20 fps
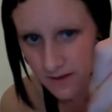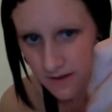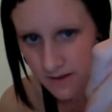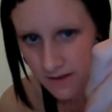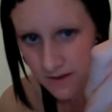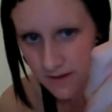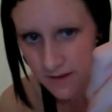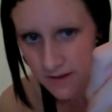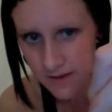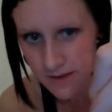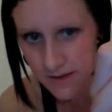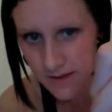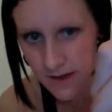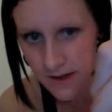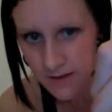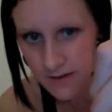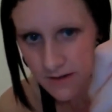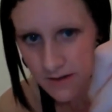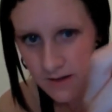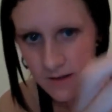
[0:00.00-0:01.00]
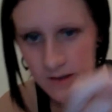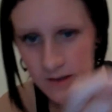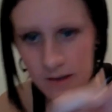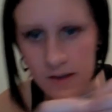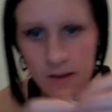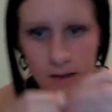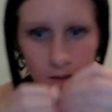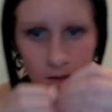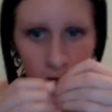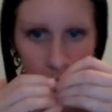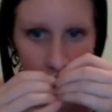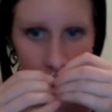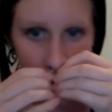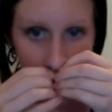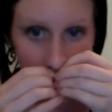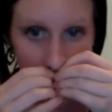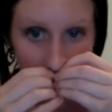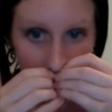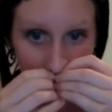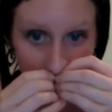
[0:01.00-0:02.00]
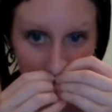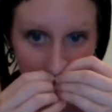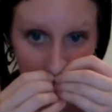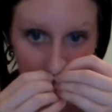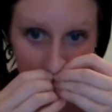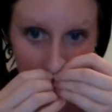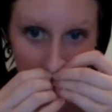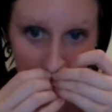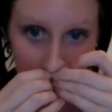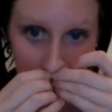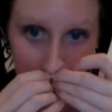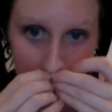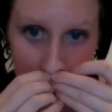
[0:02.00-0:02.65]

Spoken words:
like that and put it